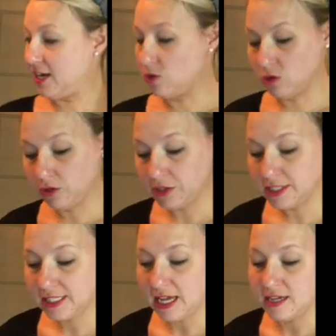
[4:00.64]
a
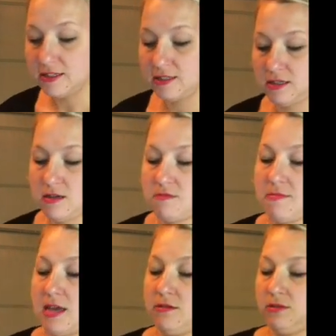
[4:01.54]
quarter-sized
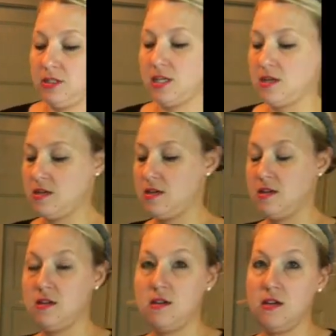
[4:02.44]
amount
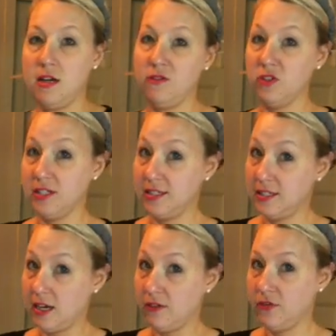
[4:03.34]
of this
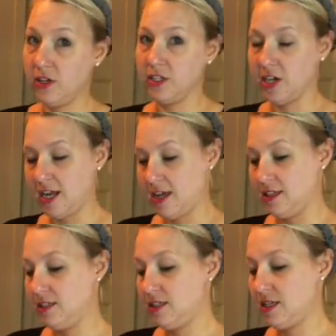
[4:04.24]
stuff on your
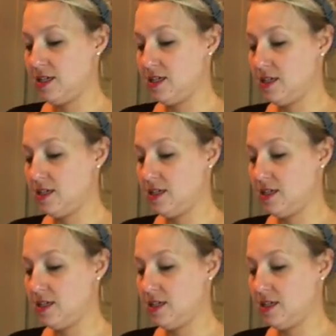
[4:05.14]
hands.